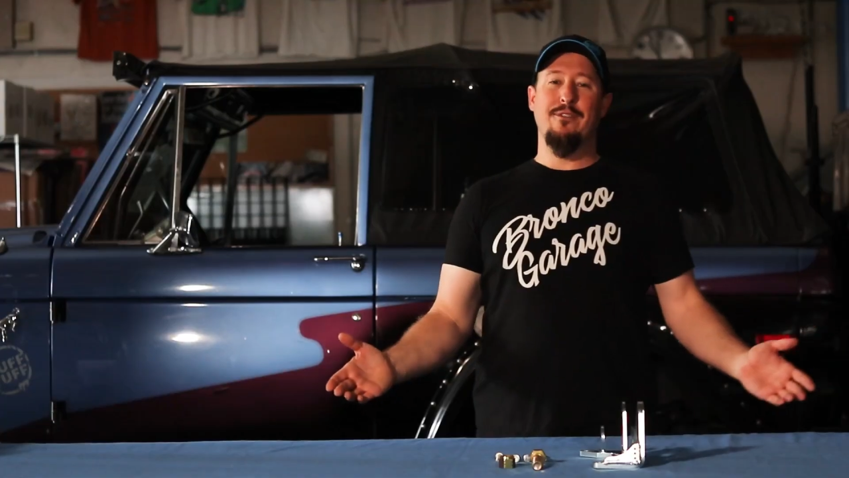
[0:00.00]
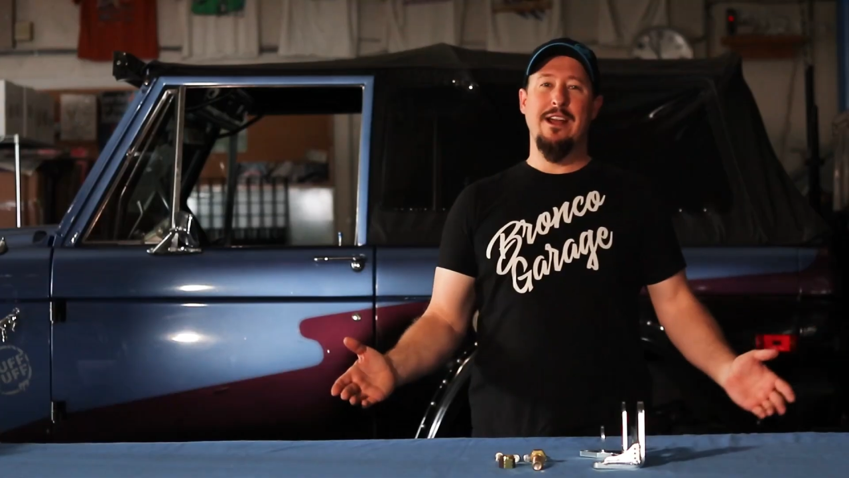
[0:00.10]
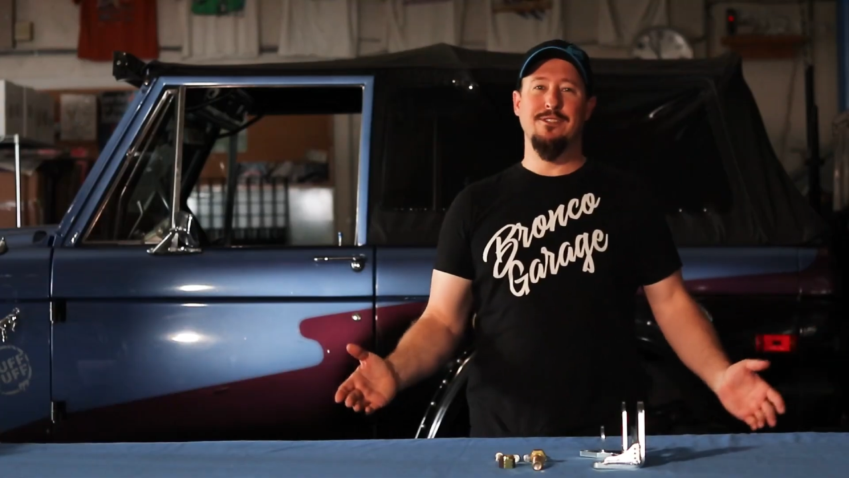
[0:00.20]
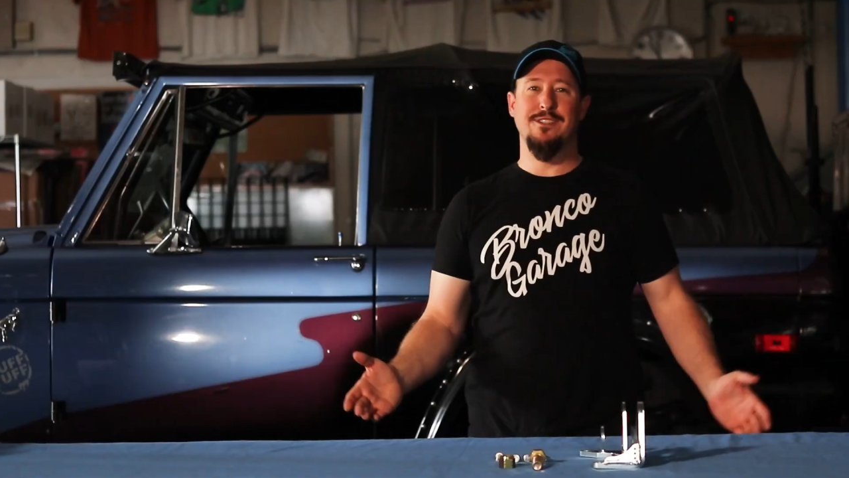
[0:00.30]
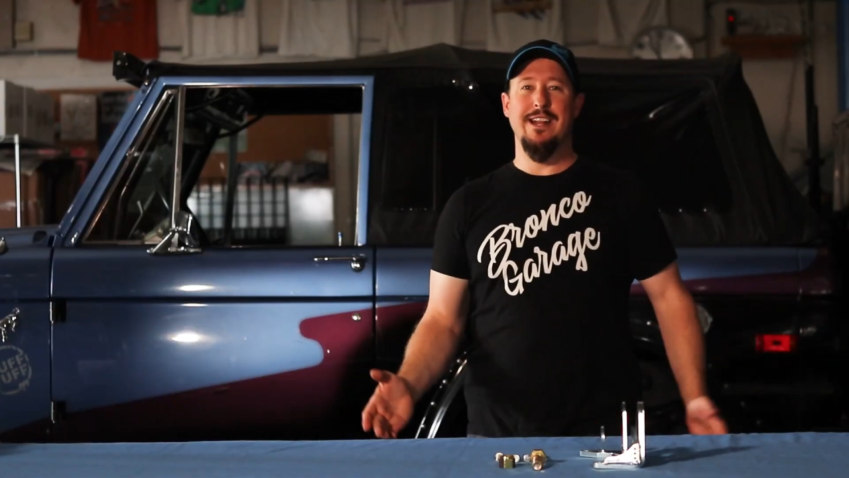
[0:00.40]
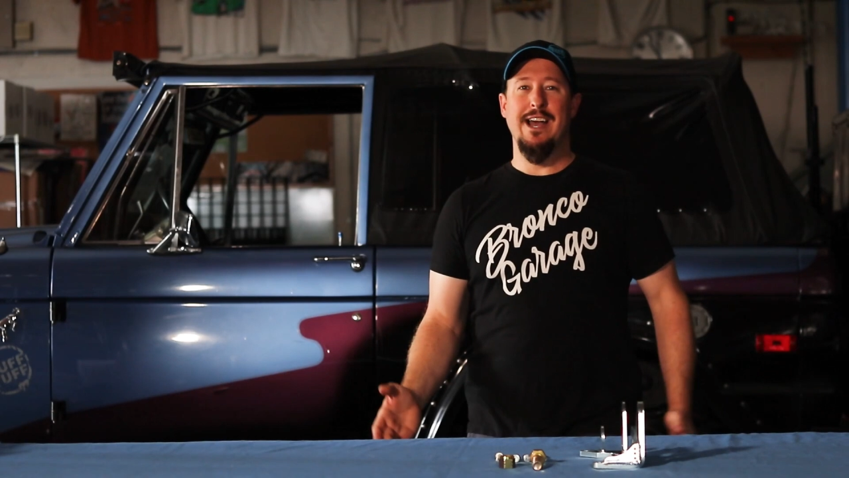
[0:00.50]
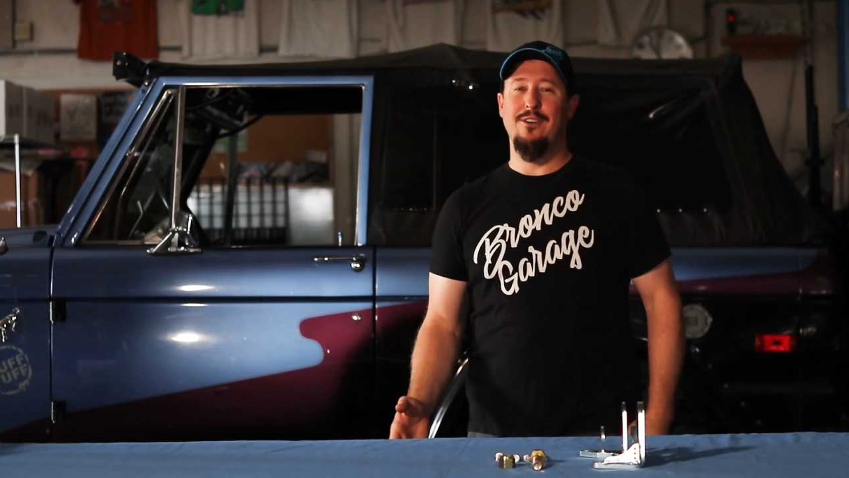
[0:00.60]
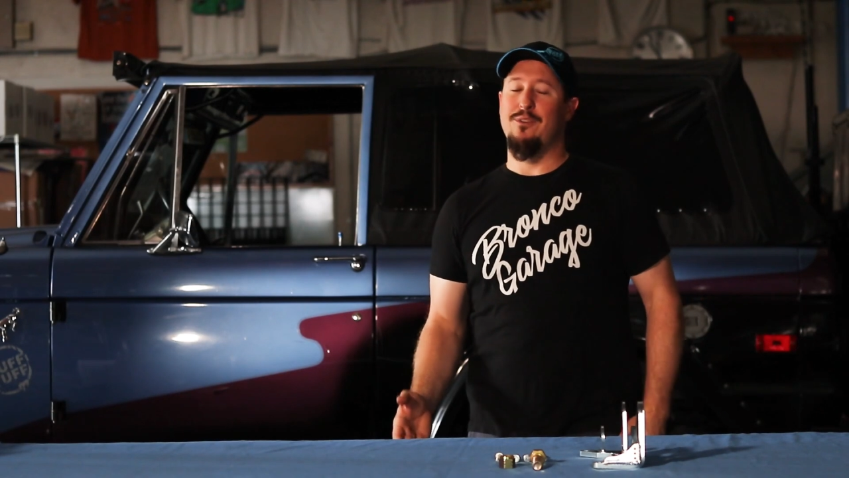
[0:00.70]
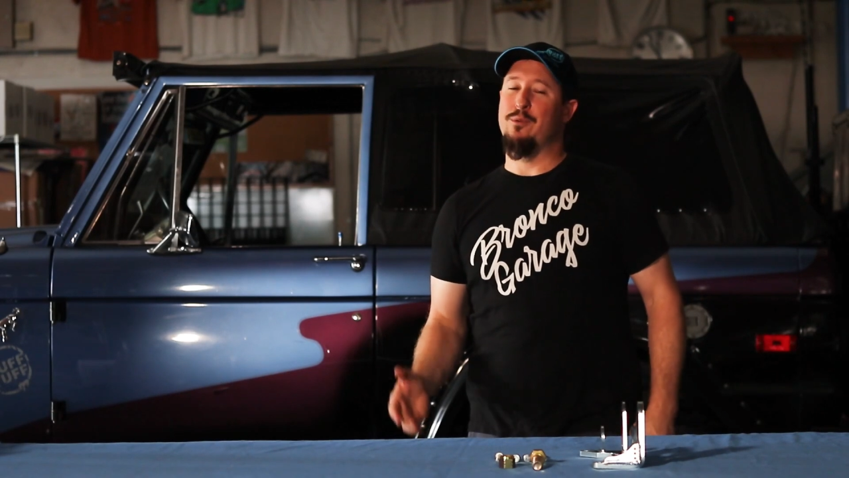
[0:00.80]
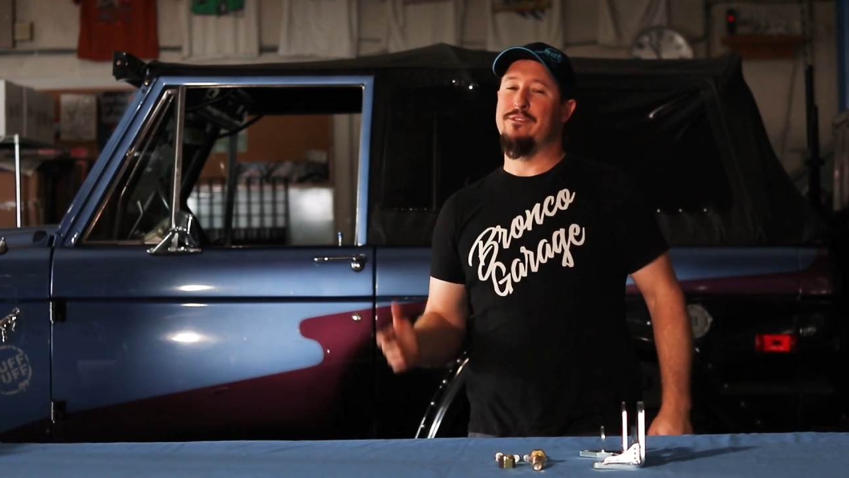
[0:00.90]
rounds it
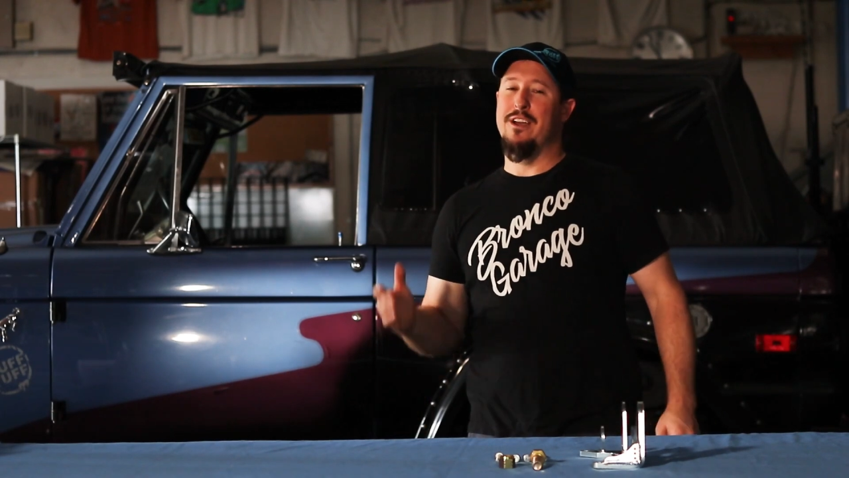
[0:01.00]
out. We've